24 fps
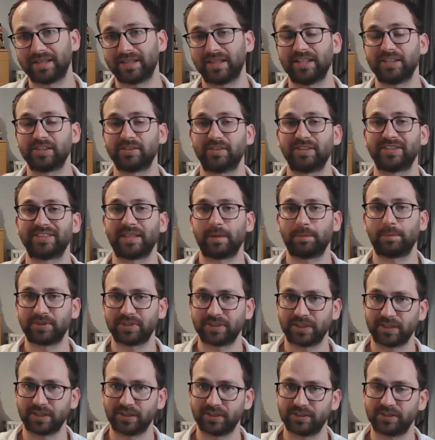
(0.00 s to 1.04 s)
It's the
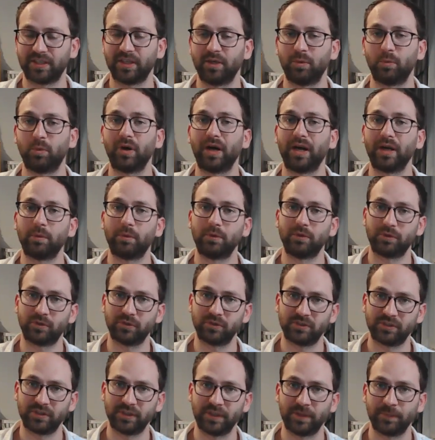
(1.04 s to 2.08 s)
substance. And what I want to
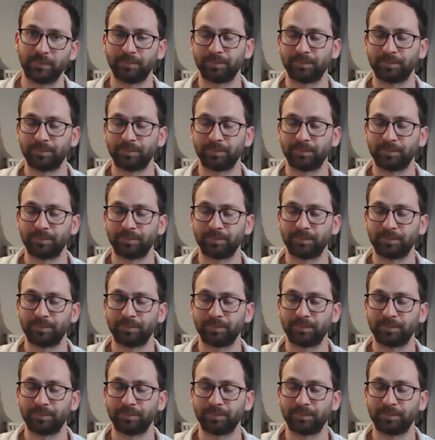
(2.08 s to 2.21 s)
see